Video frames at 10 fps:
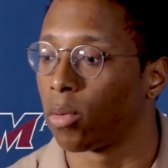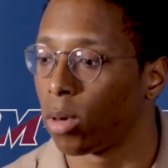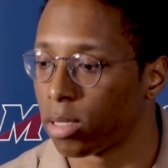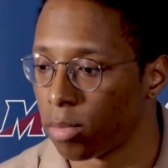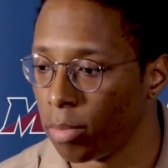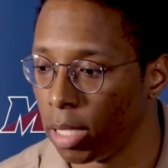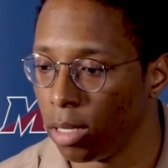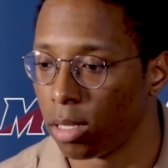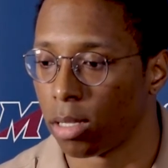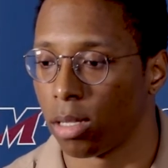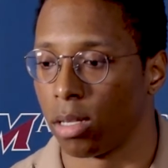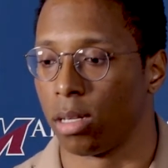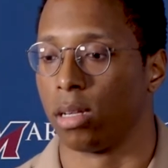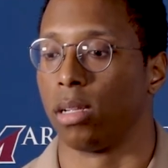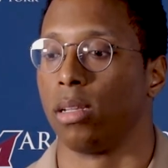want to meet
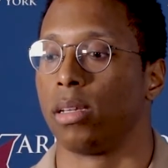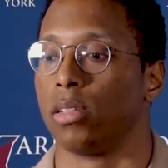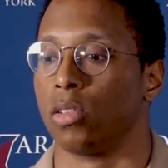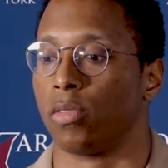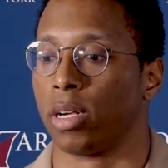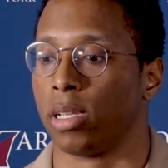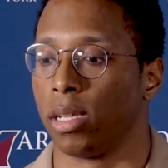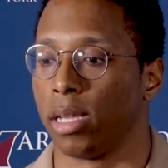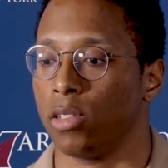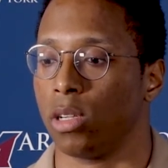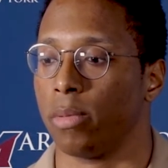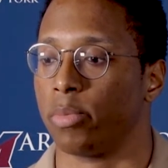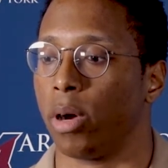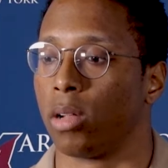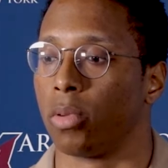Nikki Giovanni and James
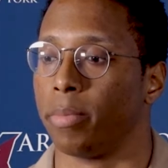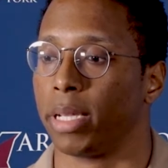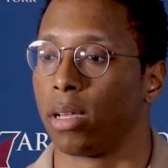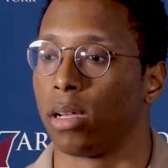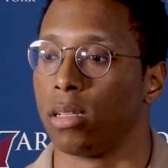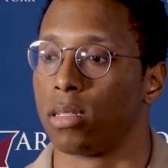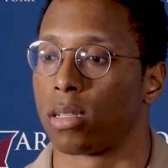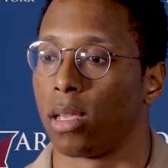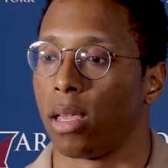Baldwin because